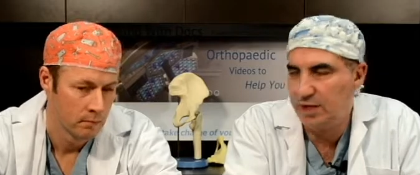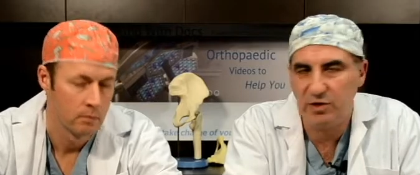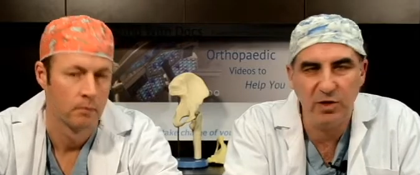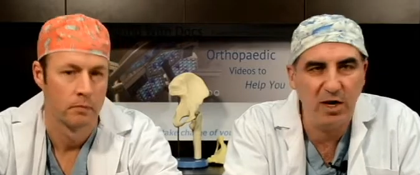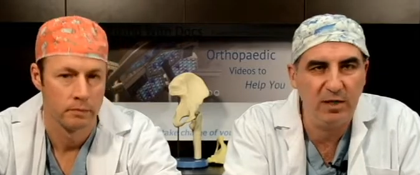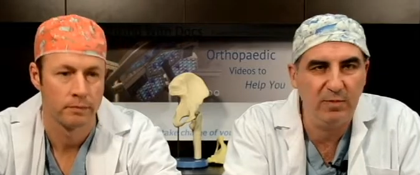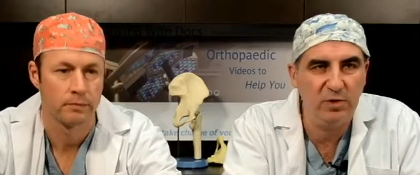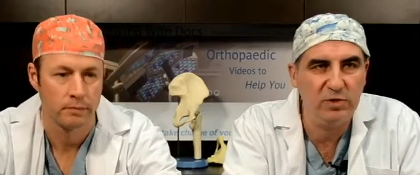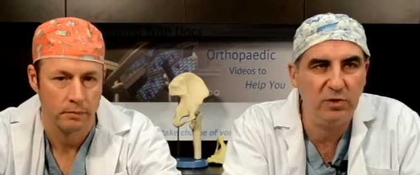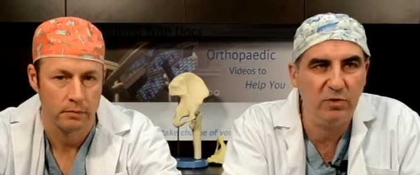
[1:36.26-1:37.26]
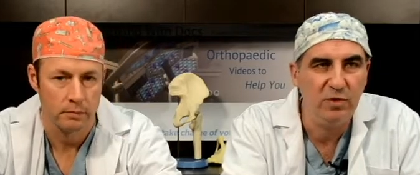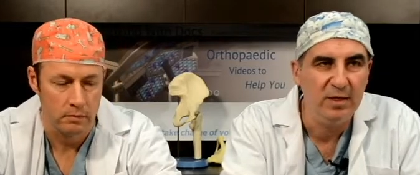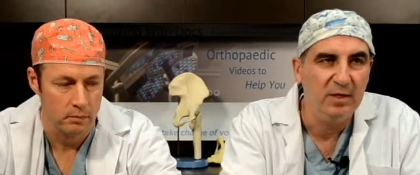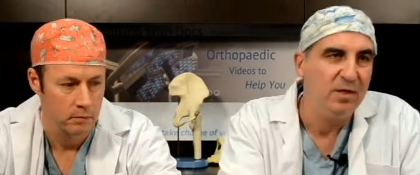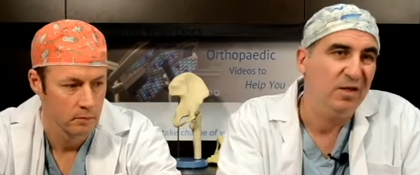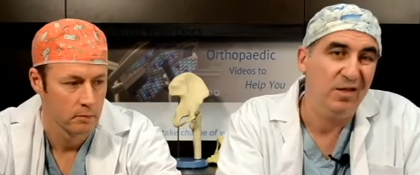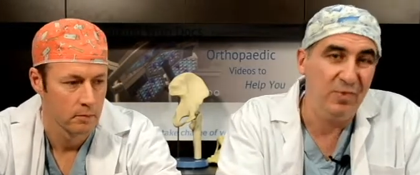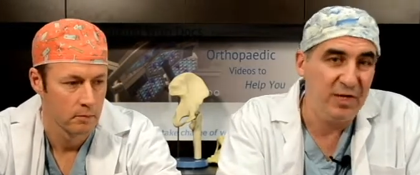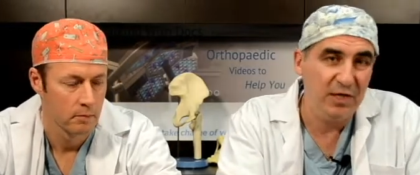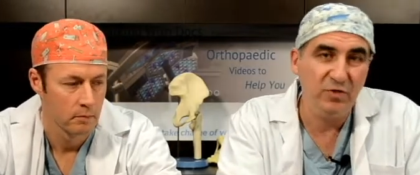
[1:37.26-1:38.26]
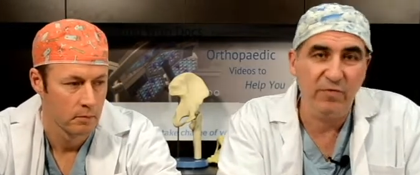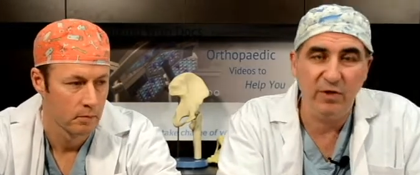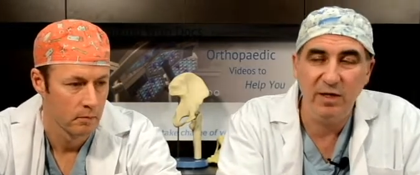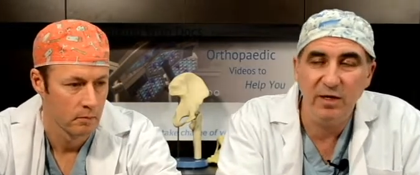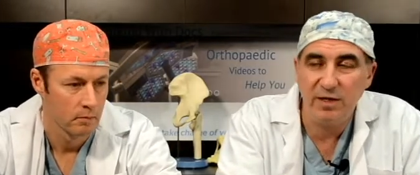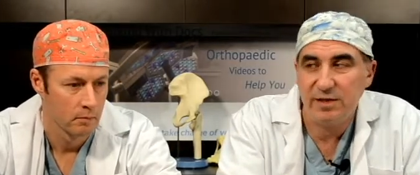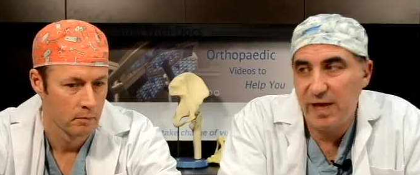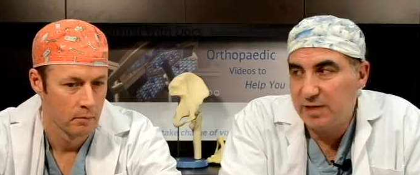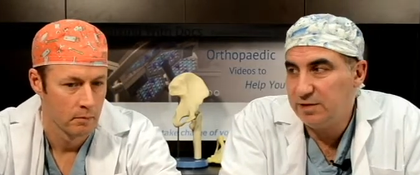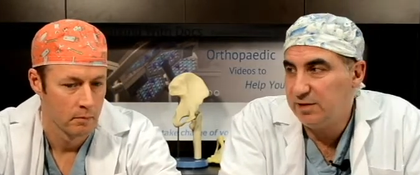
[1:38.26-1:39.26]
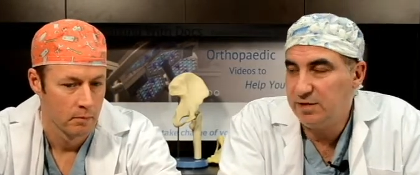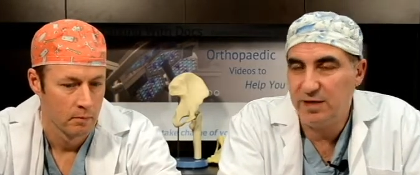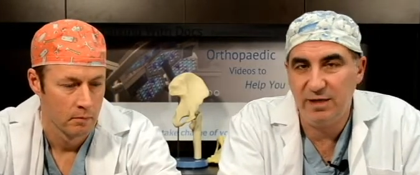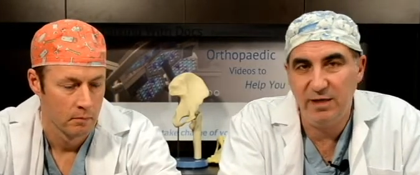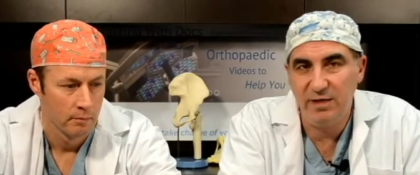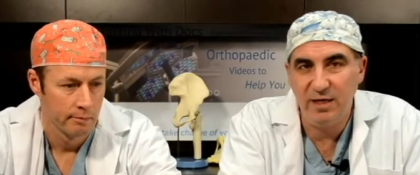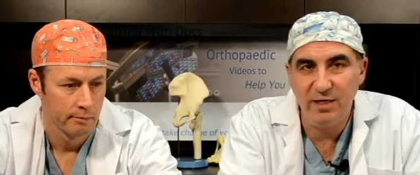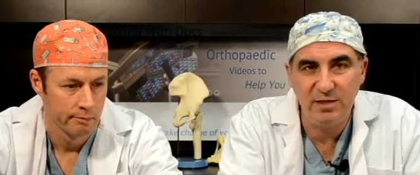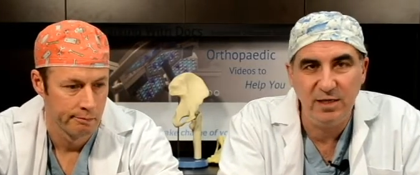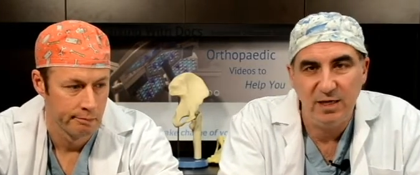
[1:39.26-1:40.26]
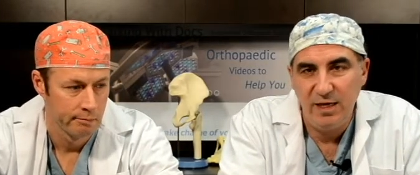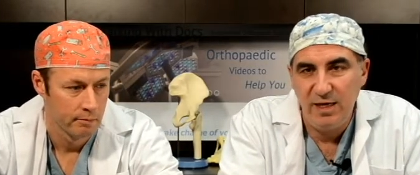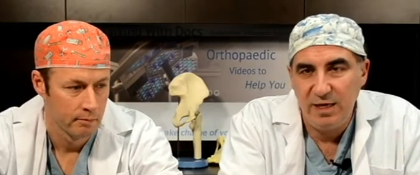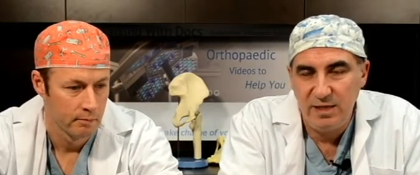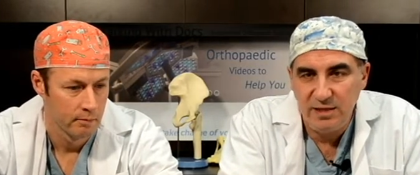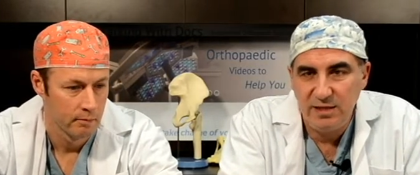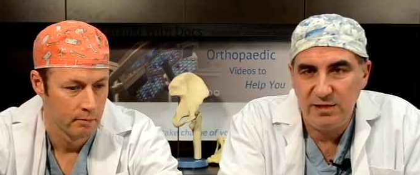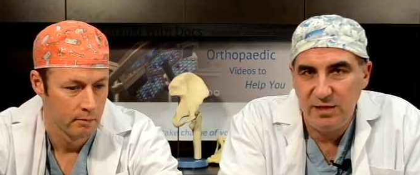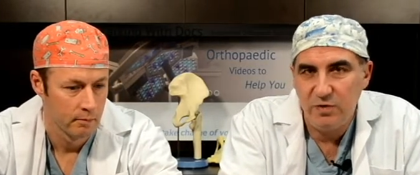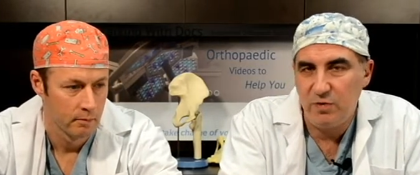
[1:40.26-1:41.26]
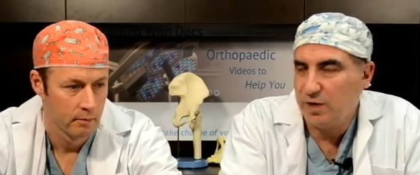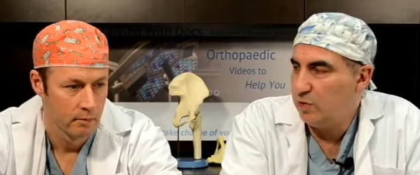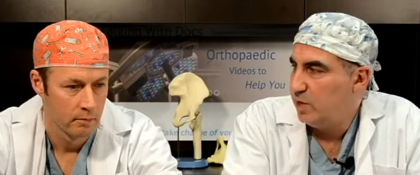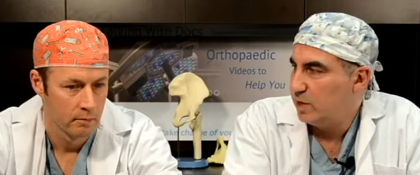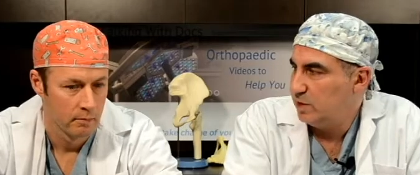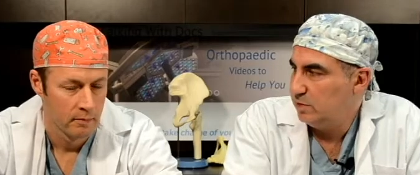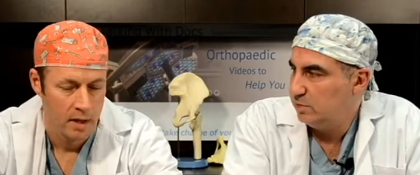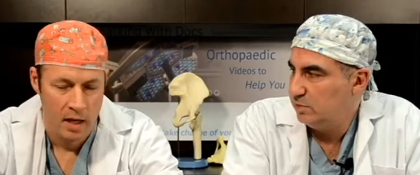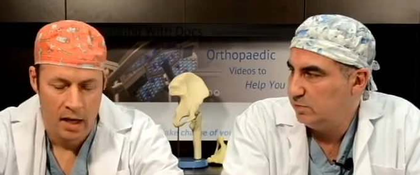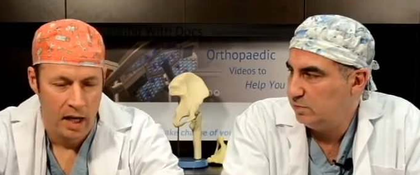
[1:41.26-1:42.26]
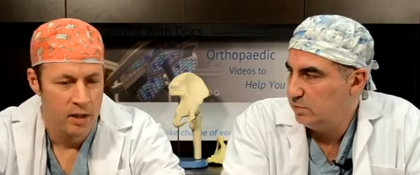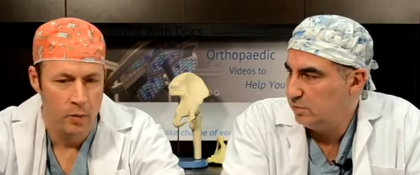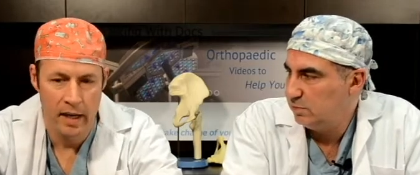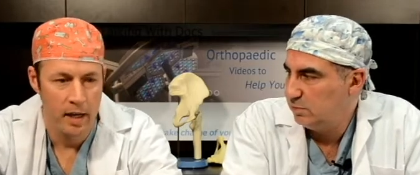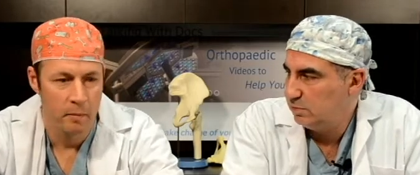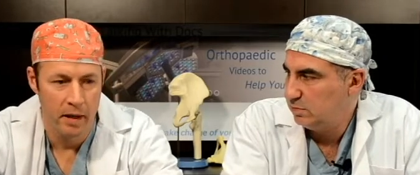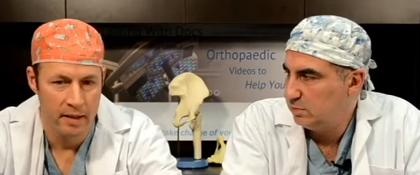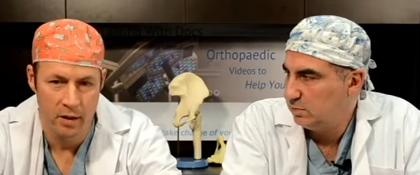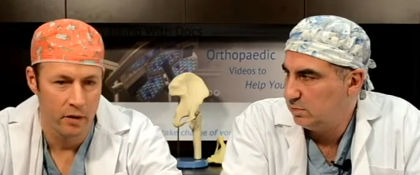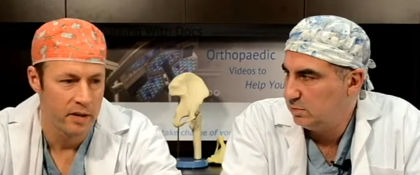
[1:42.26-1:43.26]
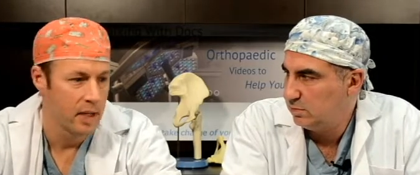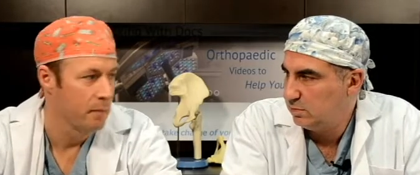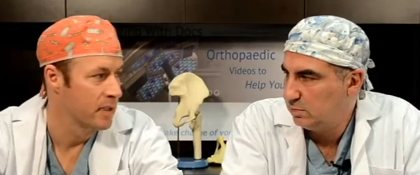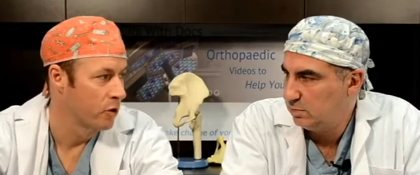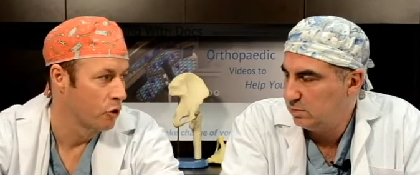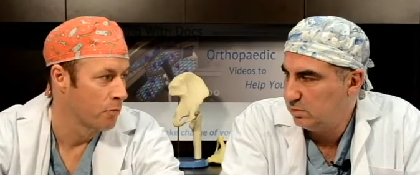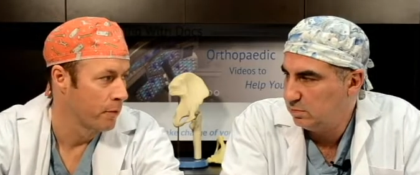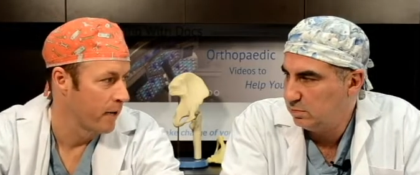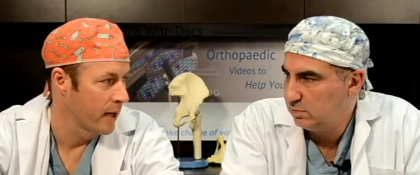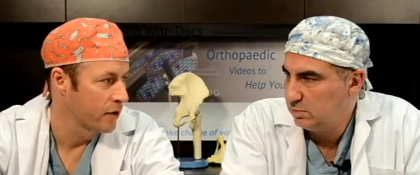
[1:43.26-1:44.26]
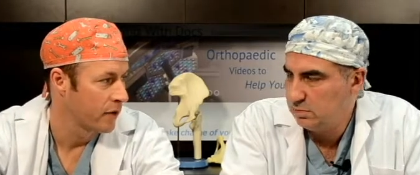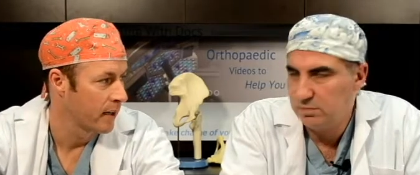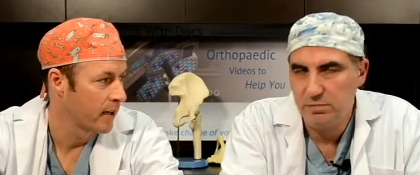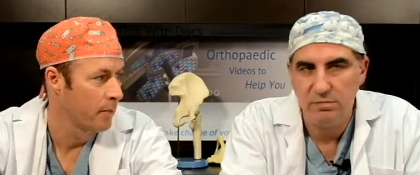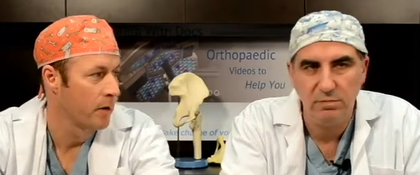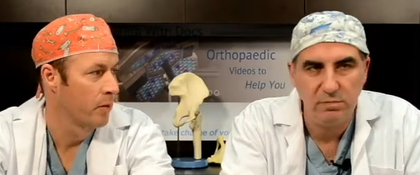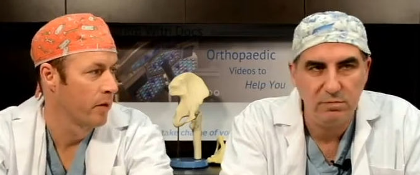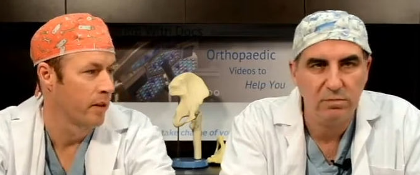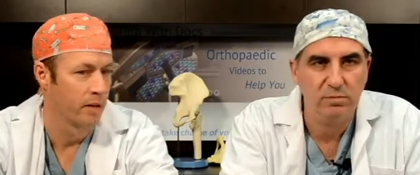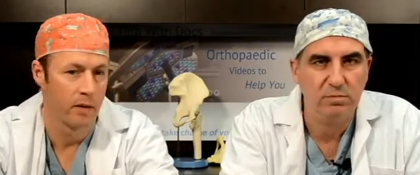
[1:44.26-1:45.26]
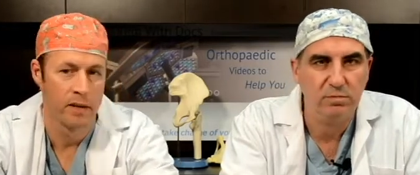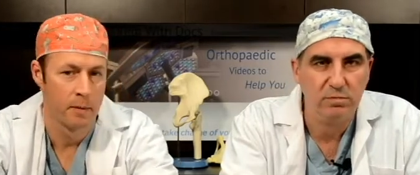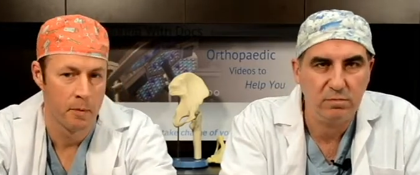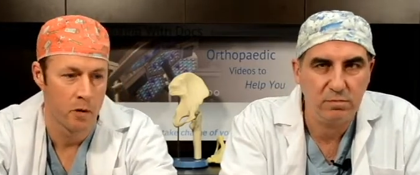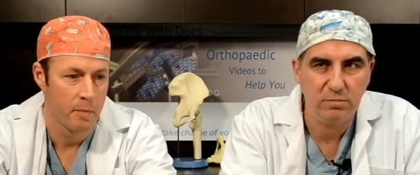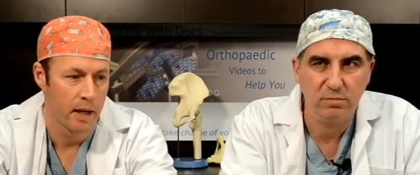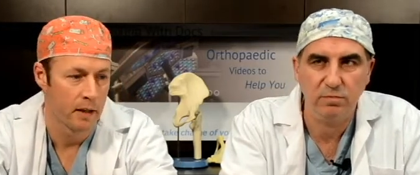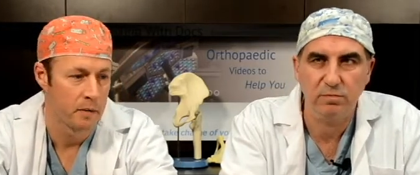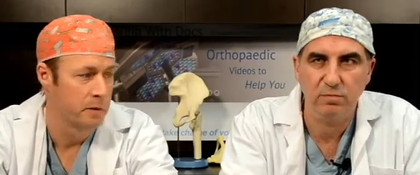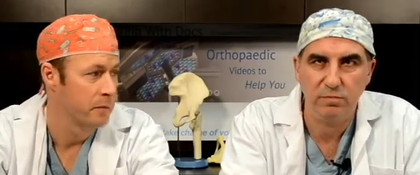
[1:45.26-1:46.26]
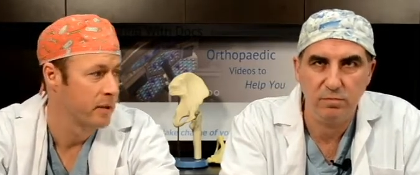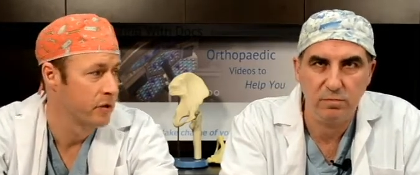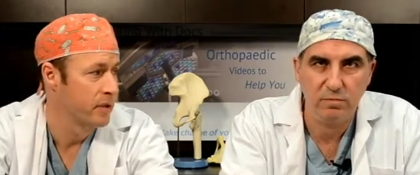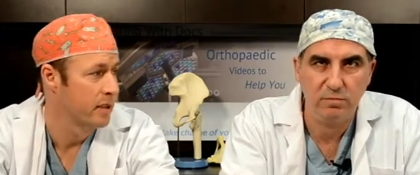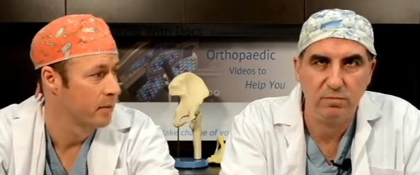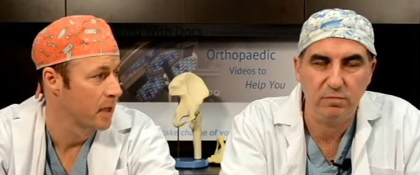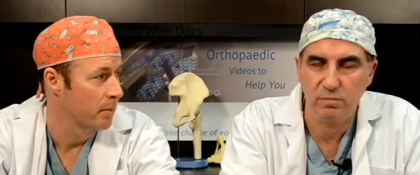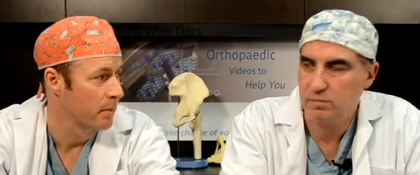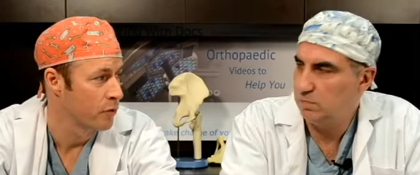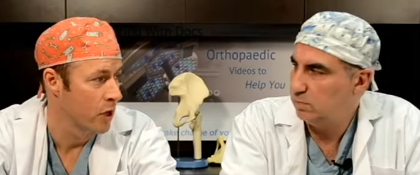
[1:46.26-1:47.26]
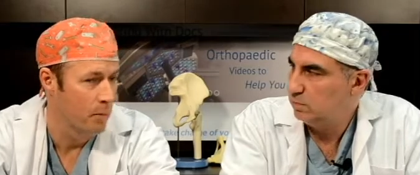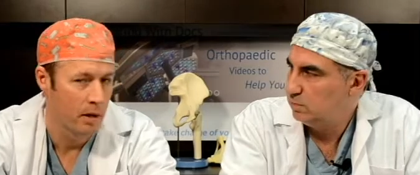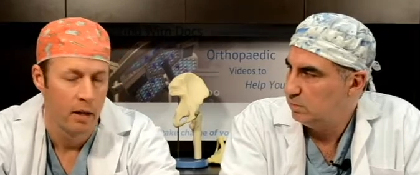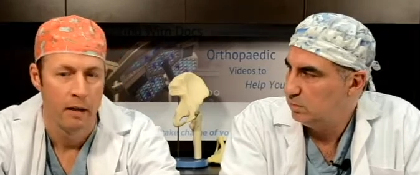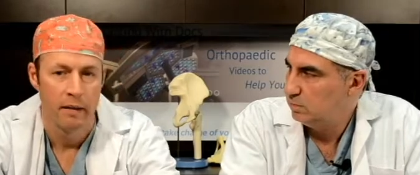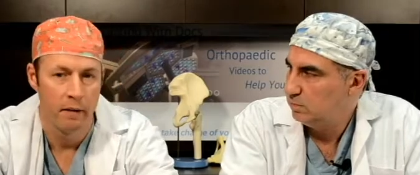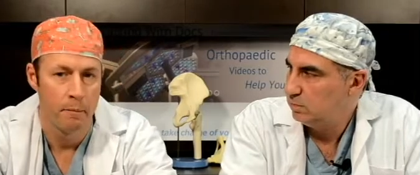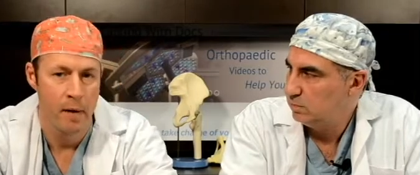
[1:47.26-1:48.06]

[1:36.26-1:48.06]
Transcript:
Speaker 1: that you talked about, so the potential for healing is excellent, and in kids, these things heal quite quick.
Speaker 2: And so when they come in, it's all the same as a normal fracture. They come in with a very typical mechanism of injury, some type of trauma. They have